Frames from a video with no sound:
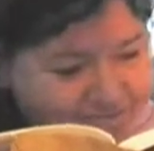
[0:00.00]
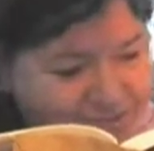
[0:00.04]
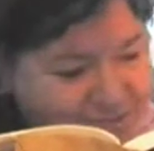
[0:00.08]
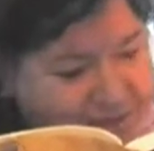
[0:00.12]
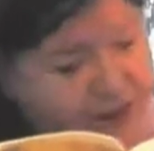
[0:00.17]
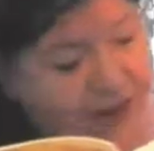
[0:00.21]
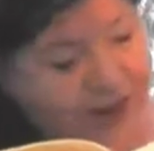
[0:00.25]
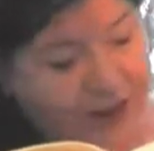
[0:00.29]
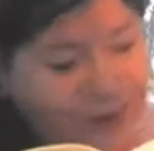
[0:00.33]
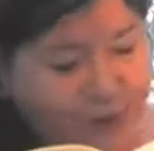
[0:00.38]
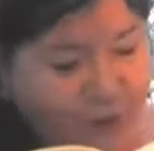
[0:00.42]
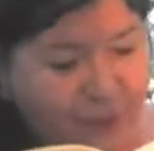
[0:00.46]

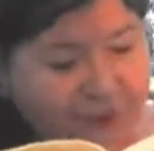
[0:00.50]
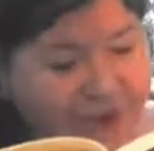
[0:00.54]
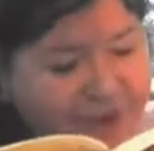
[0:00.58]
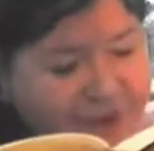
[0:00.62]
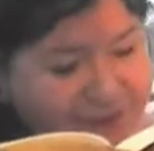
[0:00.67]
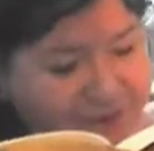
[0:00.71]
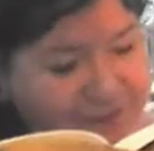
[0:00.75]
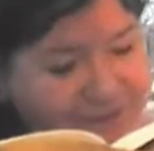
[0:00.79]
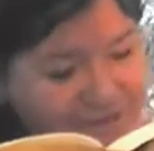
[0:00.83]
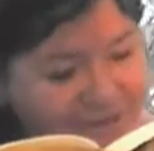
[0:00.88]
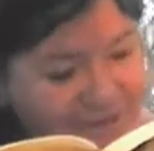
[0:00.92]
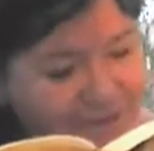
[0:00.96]
Anyway,
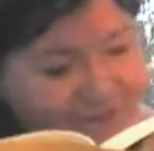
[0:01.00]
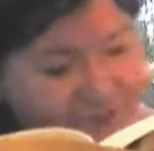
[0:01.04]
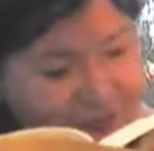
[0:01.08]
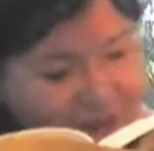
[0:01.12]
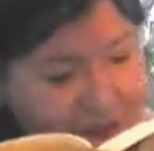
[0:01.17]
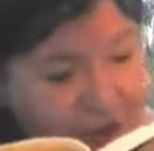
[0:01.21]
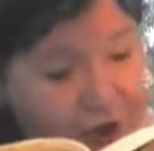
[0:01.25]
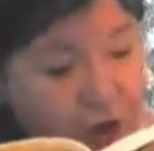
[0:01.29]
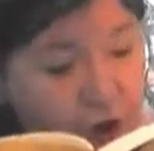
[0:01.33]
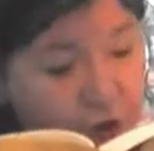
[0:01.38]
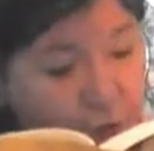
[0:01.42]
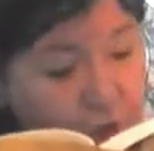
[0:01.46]

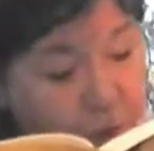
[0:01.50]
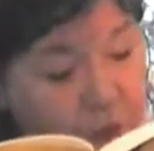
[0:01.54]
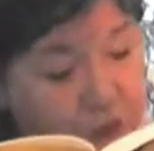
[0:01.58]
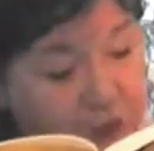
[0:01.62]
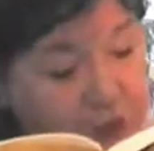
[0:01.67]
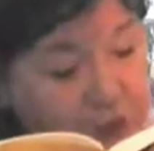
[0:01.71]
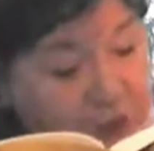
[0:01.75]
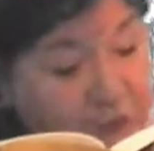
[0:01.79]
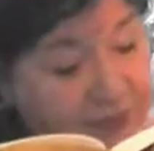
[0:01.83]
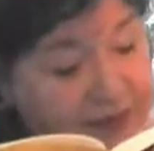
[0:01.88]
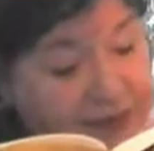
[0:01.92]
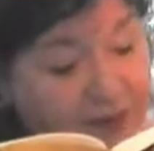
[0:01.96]

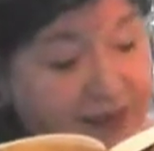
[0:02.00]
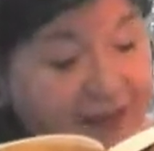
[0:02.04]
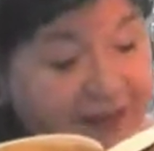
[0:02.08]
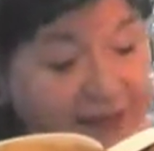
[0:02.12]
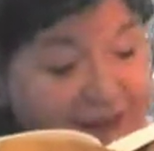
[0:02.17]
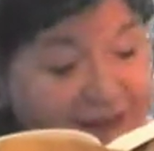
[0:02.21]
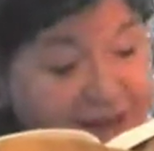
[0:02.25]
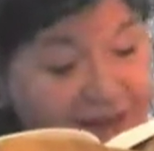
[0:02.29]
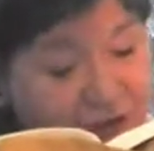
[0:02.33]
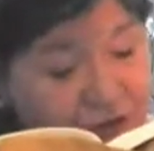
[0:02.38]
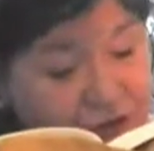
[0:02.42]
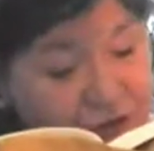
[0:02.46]
once we had
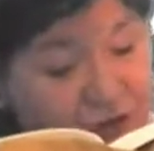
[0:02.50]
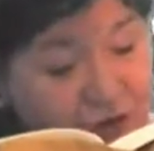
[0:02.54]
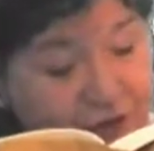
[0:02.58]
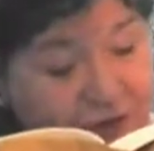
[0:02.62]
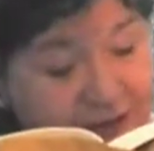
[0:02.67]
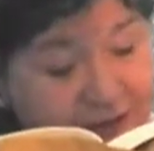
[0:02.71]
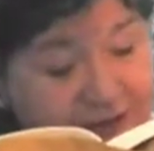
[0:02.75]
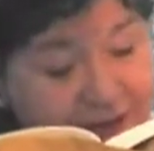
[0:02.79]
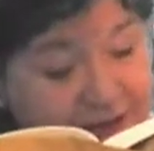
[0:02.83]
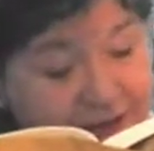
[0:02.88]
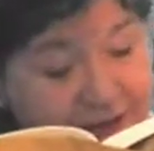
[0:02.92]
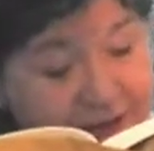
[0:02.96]
this
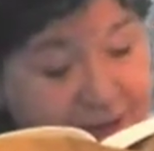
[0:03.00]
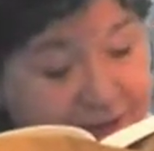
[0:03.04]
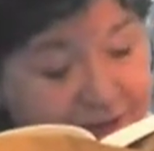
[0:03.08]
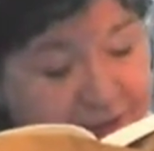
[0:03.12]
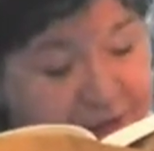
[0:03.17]
chocolate cake for